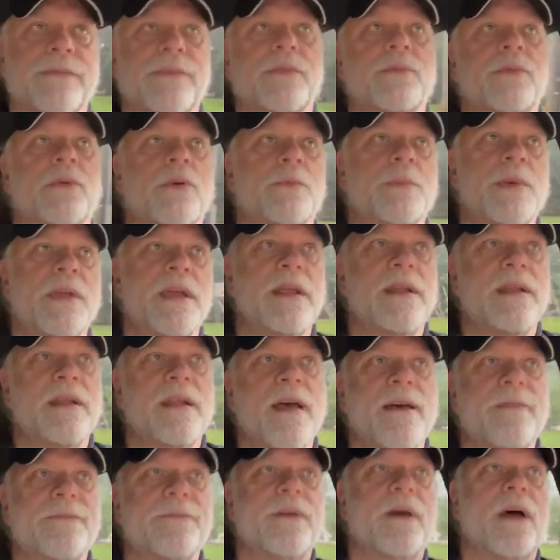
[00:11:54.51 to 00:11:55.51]
of it will be
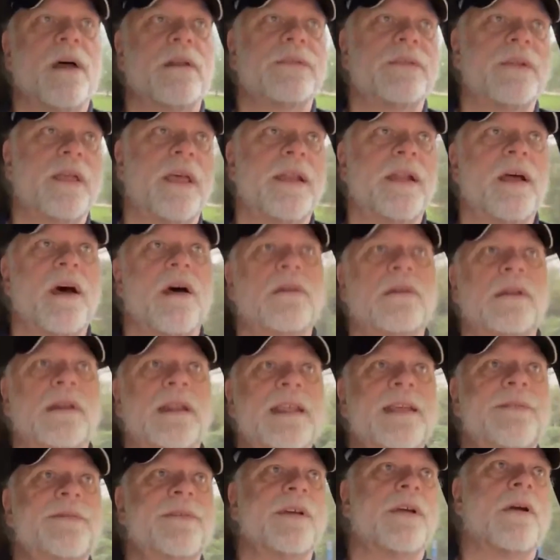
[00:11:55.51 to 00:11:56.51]
enough. I'll, and I'll
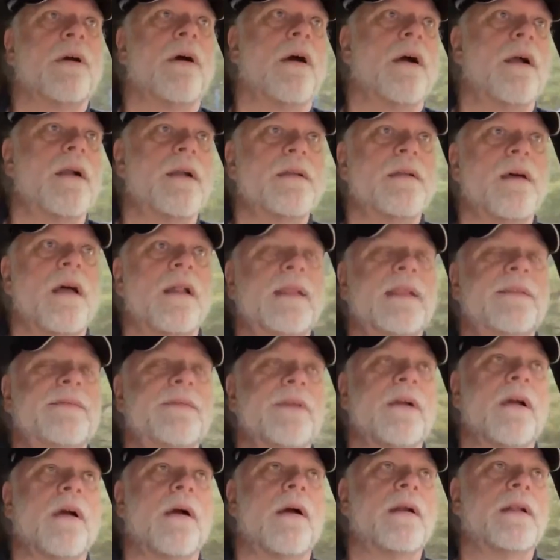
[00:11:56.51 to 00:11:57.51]
leave the card. I'll leave
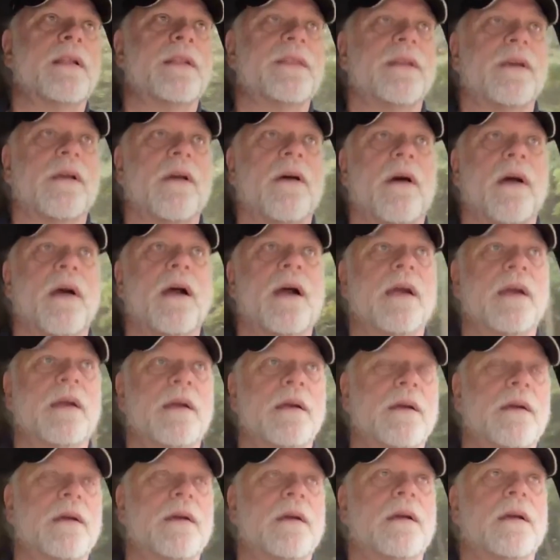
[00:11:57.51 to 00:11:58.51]
the card in the car
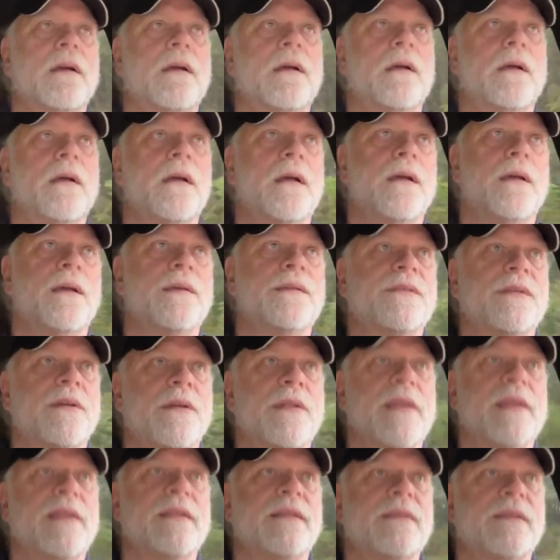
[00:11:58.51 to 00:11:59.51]

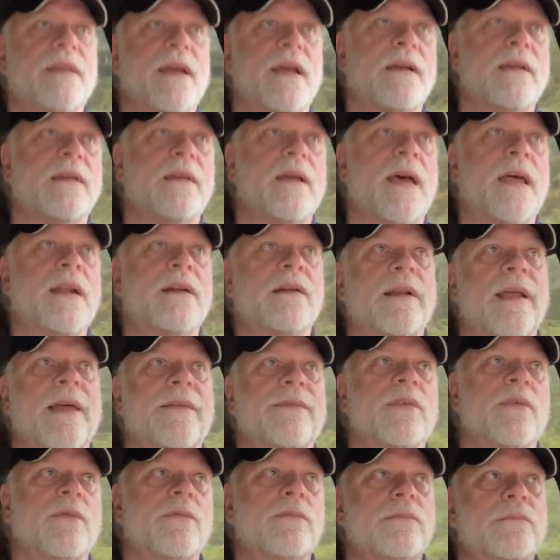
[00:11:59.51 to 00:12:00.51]
so that uh, I don't
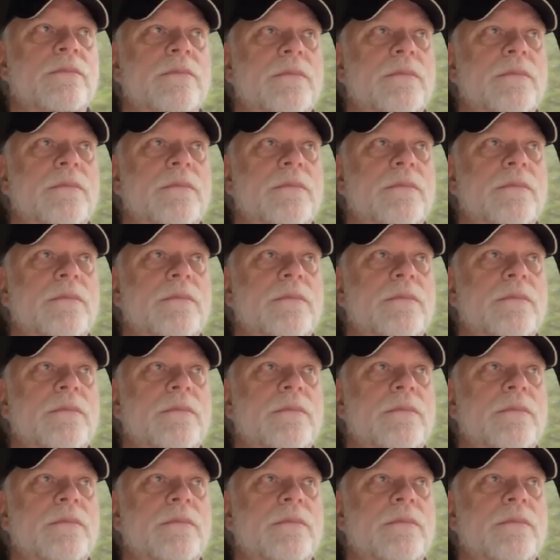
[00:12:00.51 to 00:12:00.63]
have to